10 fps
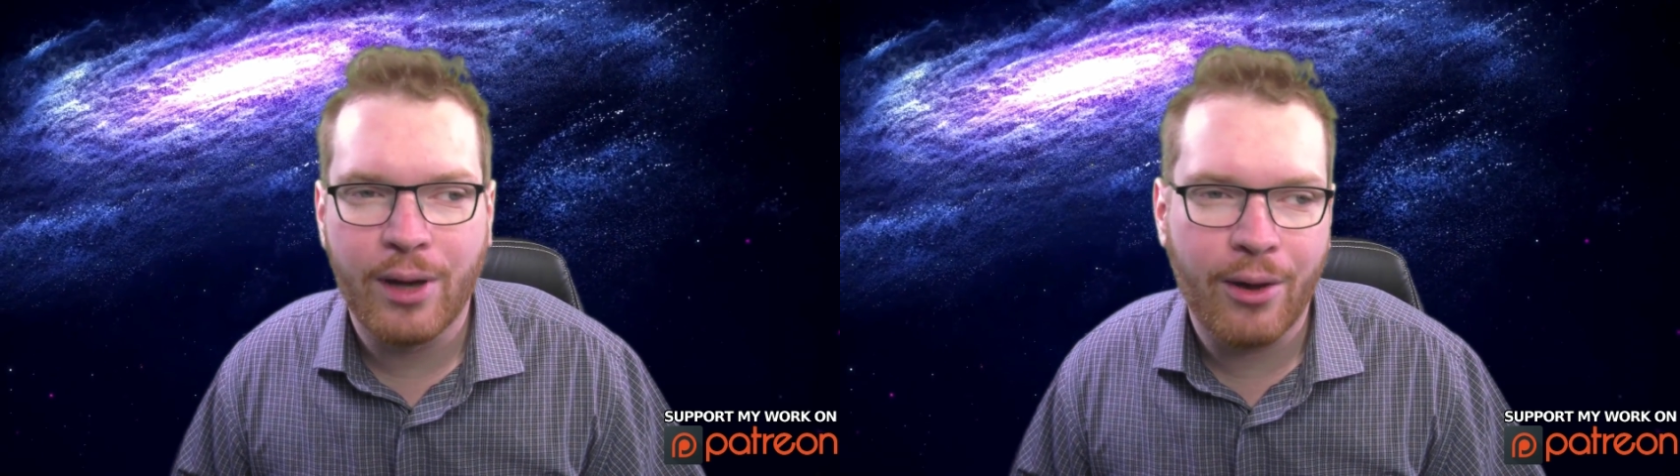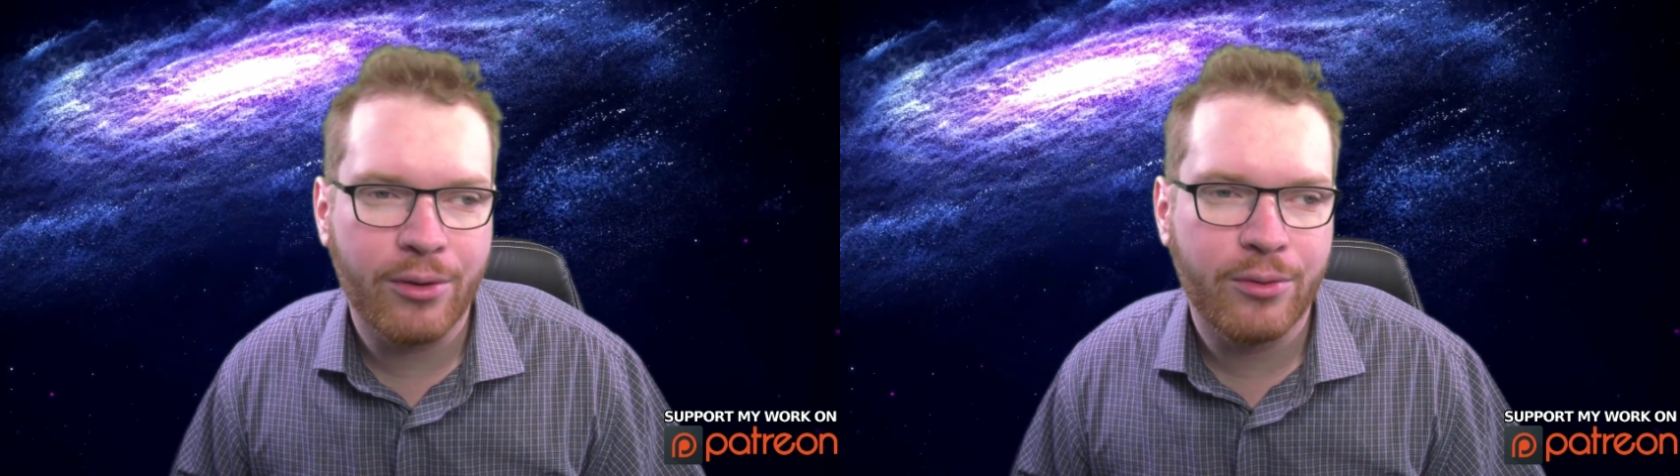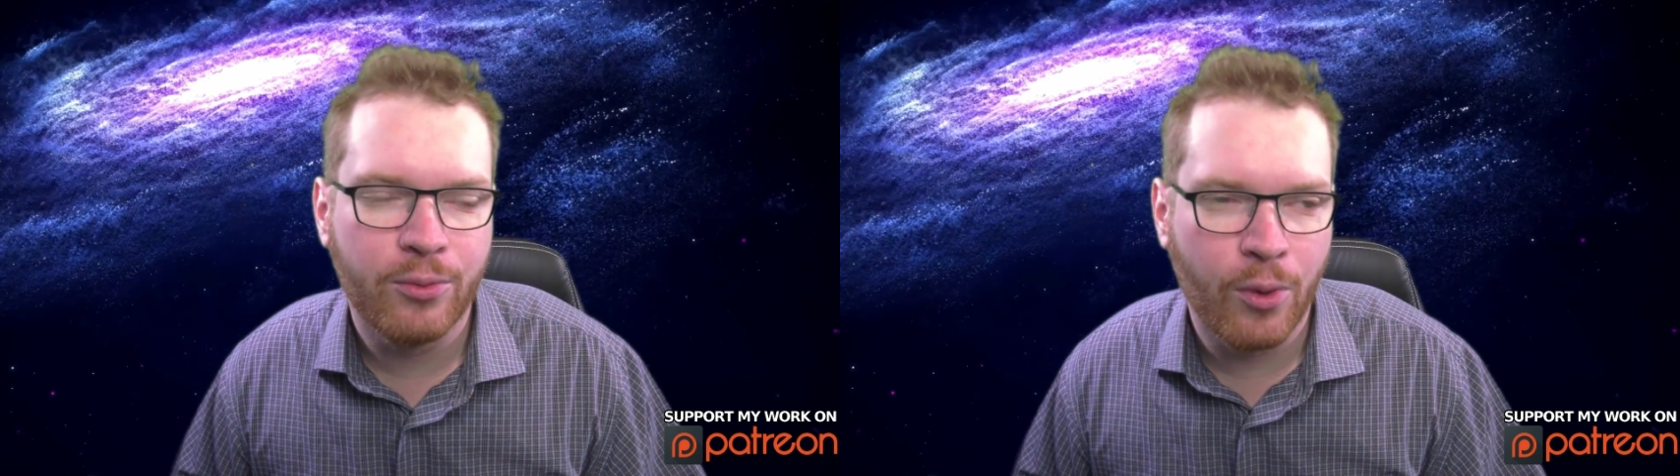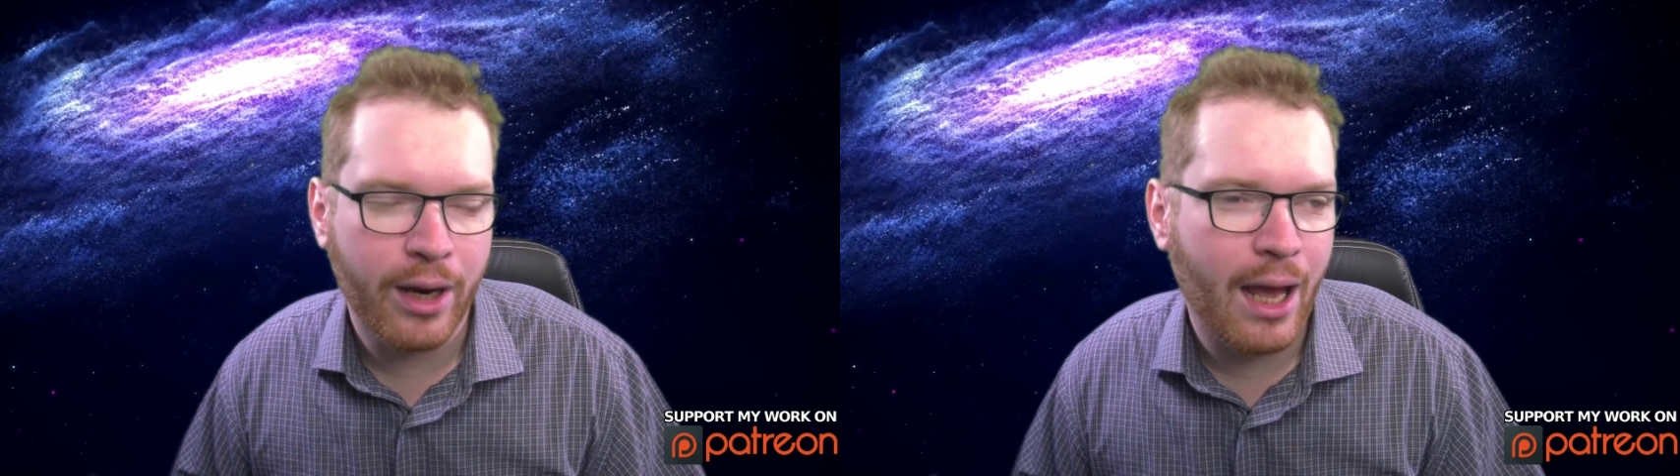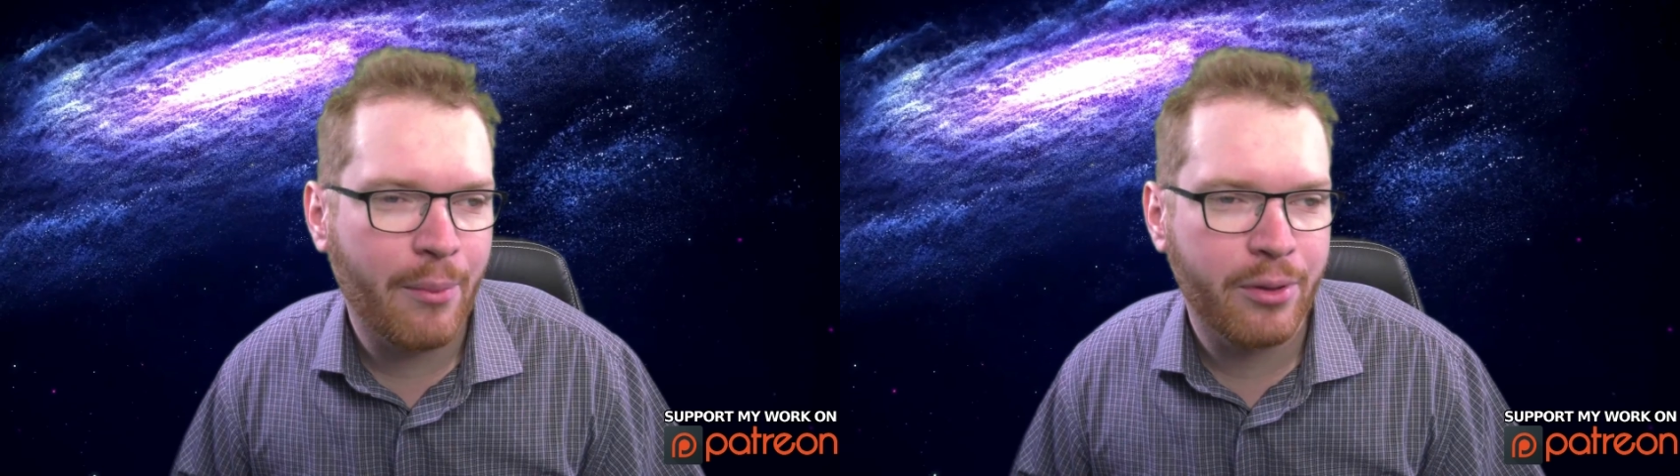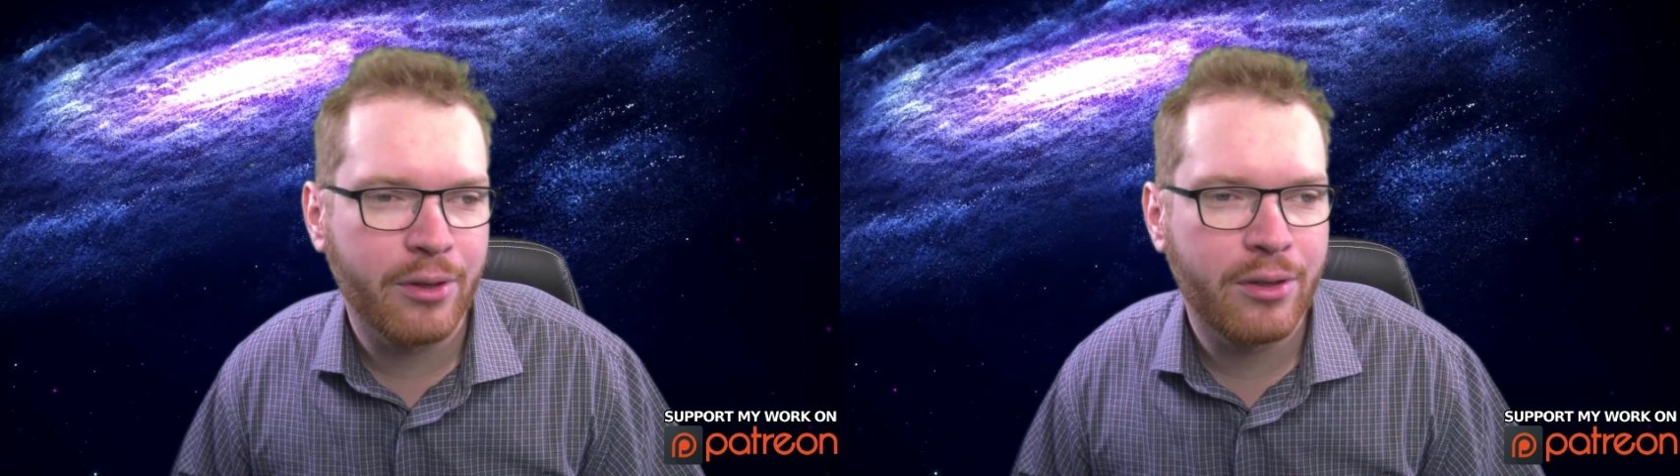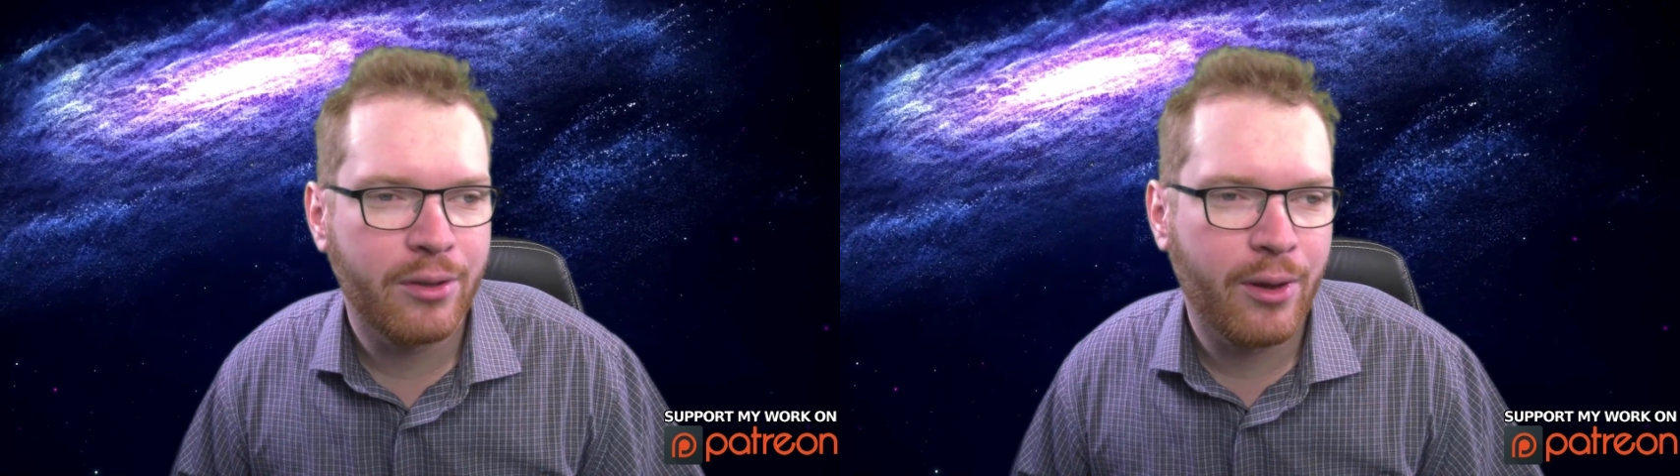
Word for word: out what happened